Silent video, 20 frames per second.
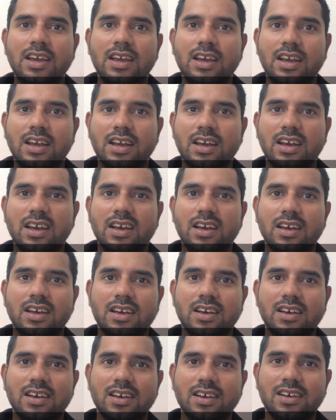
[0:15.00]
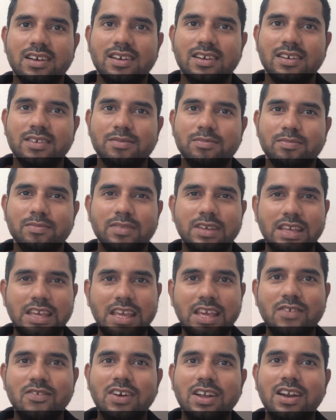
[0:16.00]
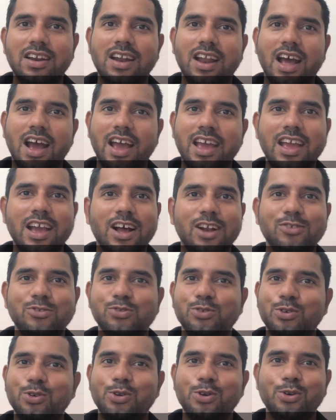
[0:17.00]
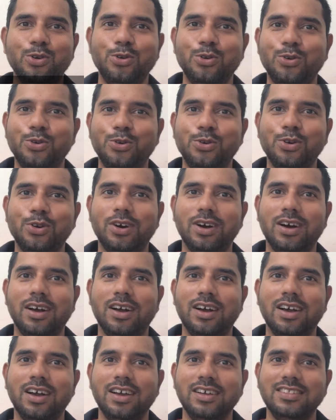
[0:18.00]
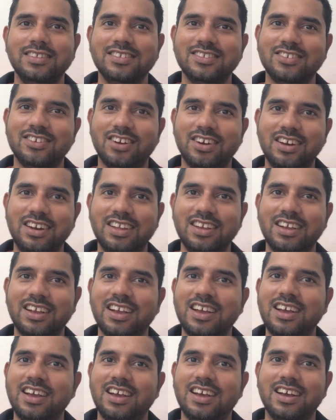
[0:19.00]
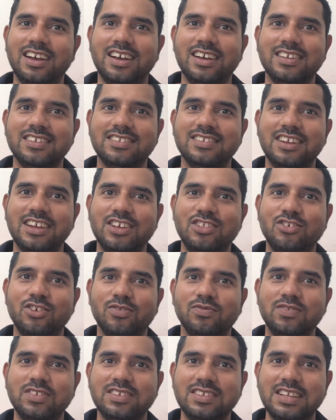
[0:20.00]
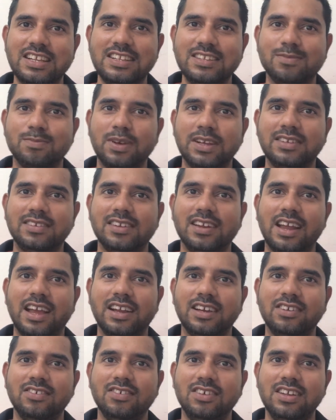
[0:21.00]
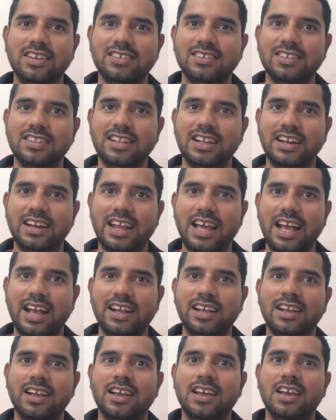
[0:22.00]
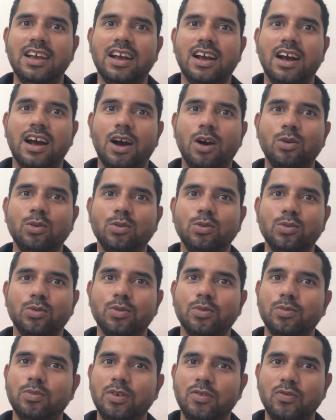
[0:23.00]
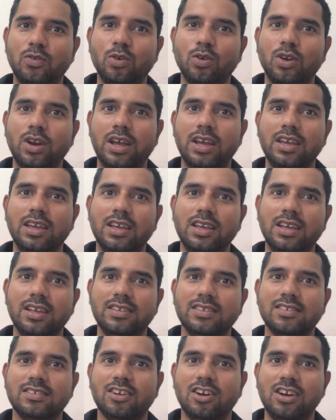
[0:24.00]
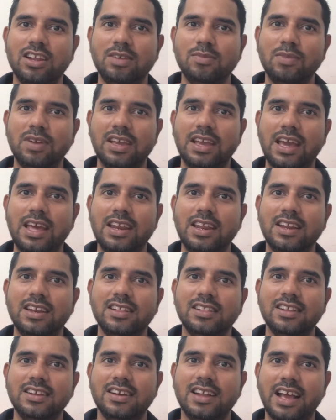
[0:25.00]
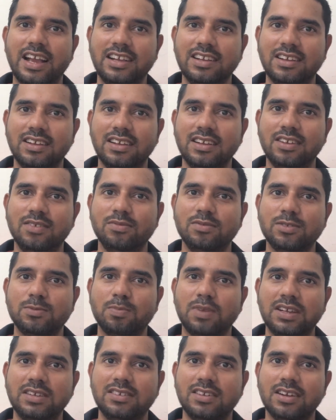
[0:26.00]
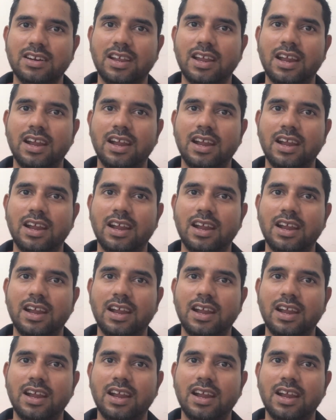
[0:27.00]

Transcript: Uh, Even I also don't know in the starting stage of this inspection activities in the tank how before I starting my career in the tank inspection